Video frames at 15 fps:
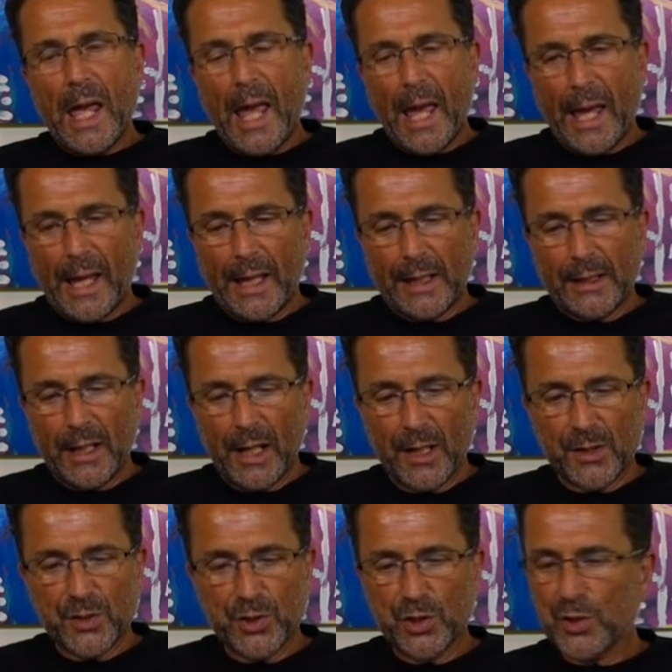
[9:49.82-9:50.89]
and
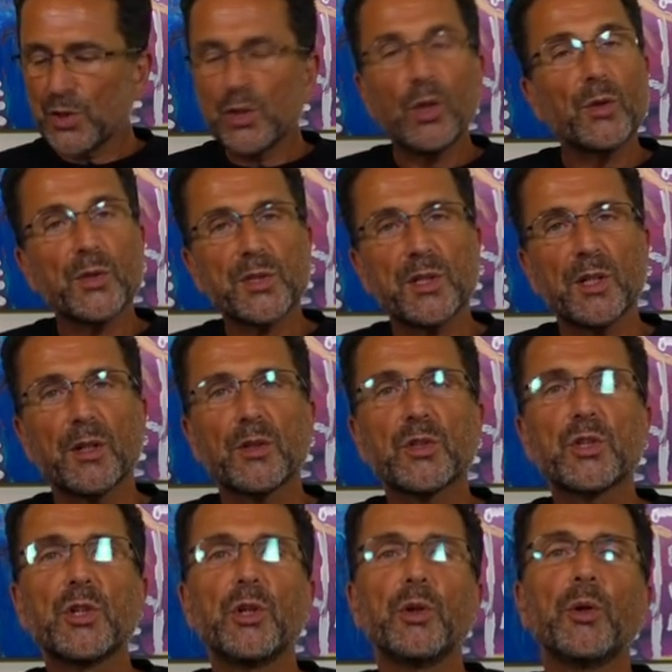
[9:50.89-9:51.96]
has just used it
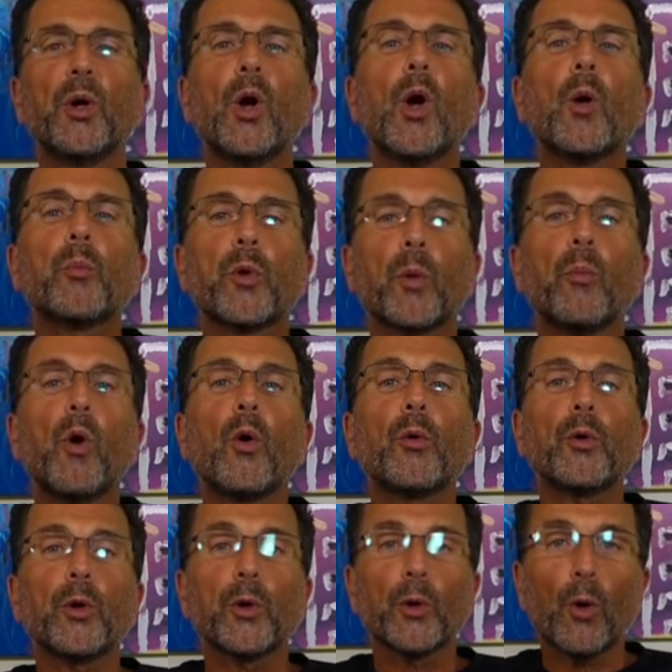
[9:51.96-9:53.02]
to
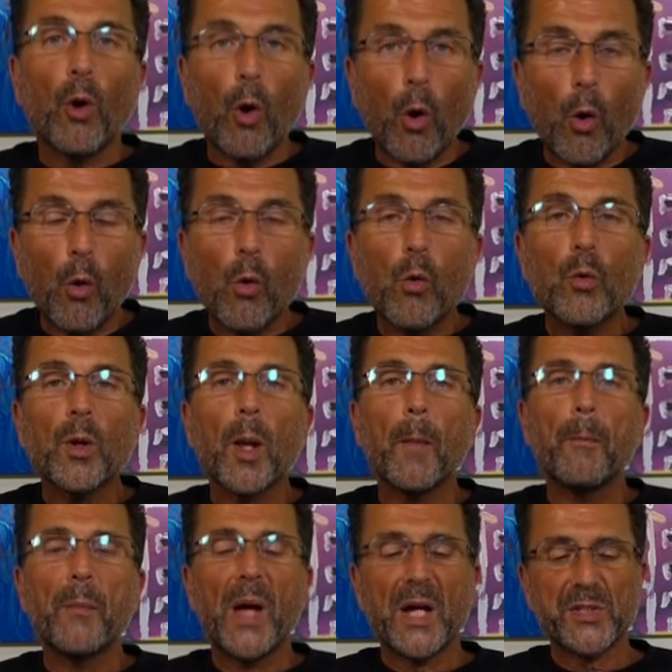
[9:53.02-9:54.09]
promote her own
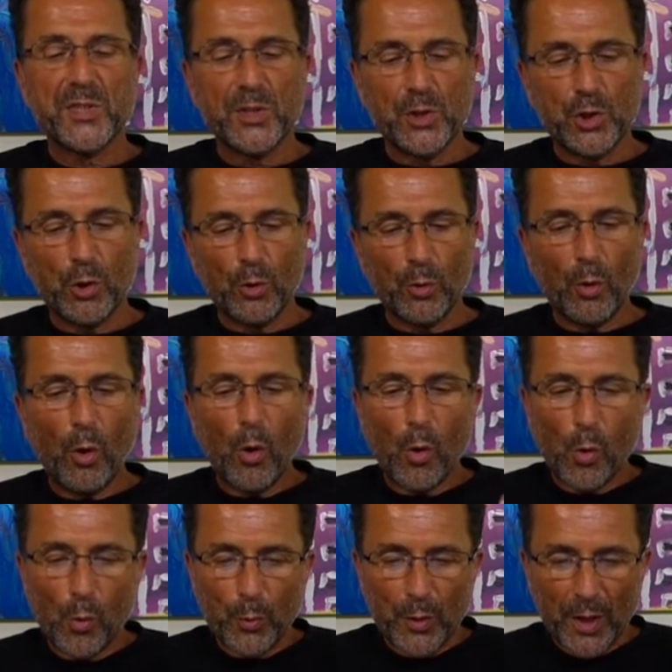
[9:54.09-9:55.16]
message, her
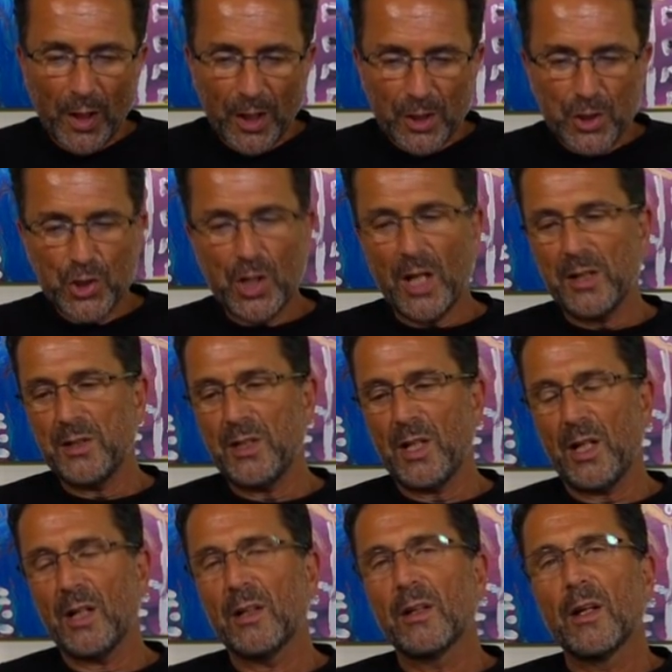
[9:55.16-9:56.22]
own
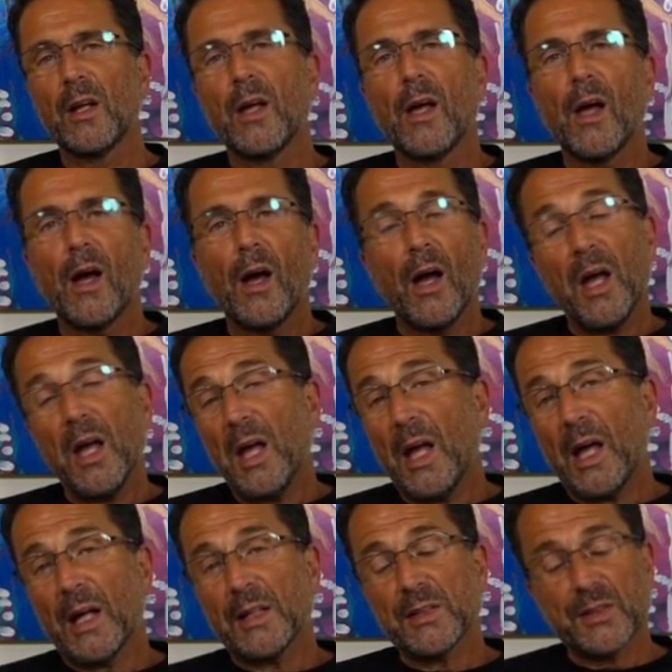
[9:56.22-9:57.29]
agenda.
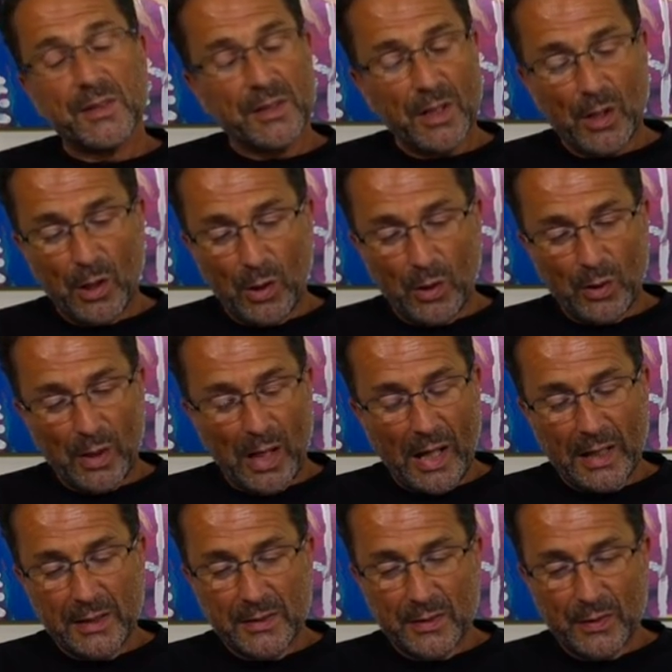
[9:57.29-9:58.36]
And, you know,
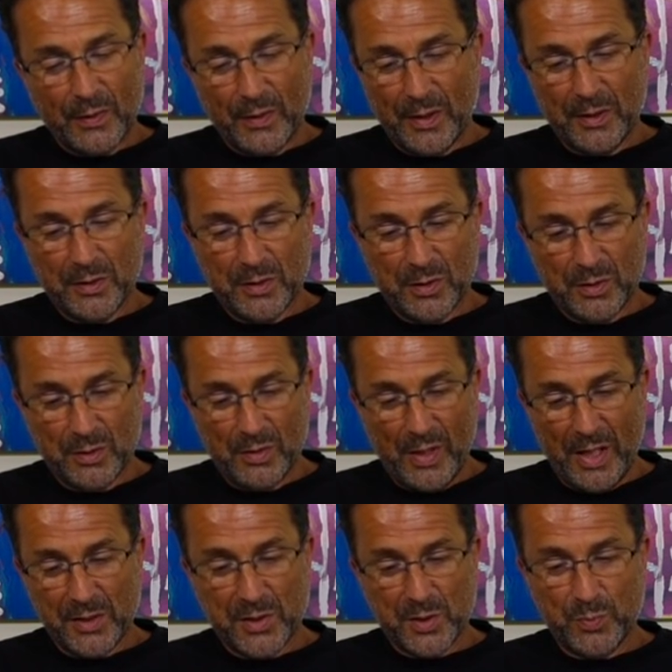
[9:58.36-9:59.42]
I think
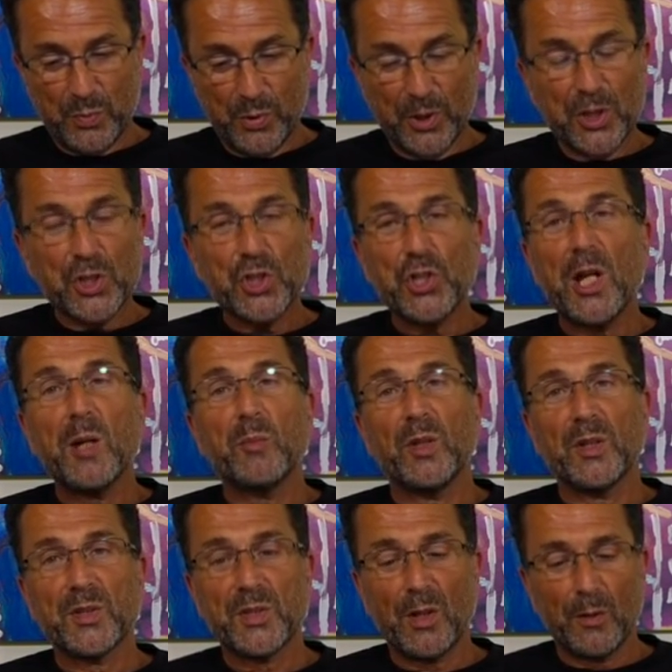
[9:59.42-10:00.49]
that's pretty
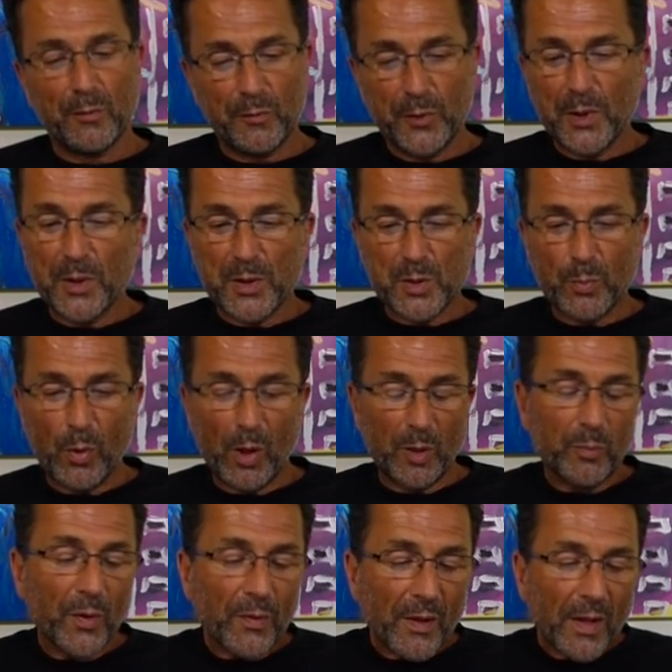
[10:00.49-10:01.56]
shameless on Freelee's
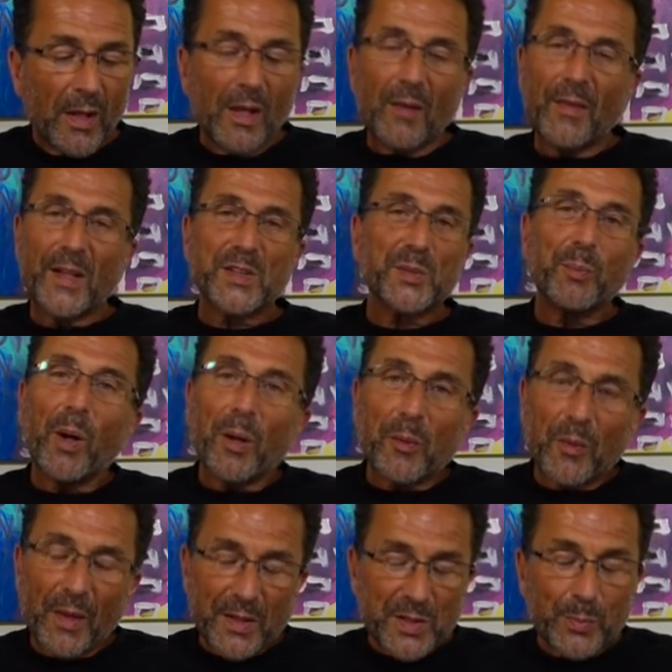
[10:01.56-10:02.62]
part. But that's my,
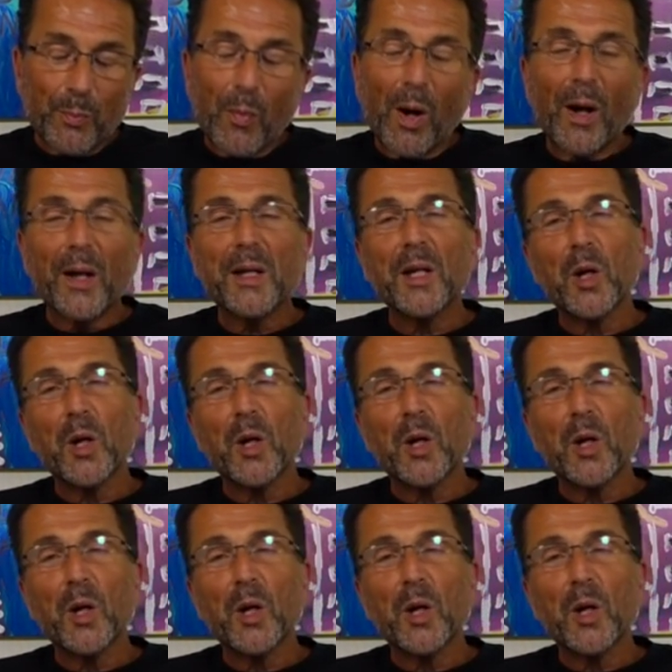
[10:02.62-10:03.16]
that's my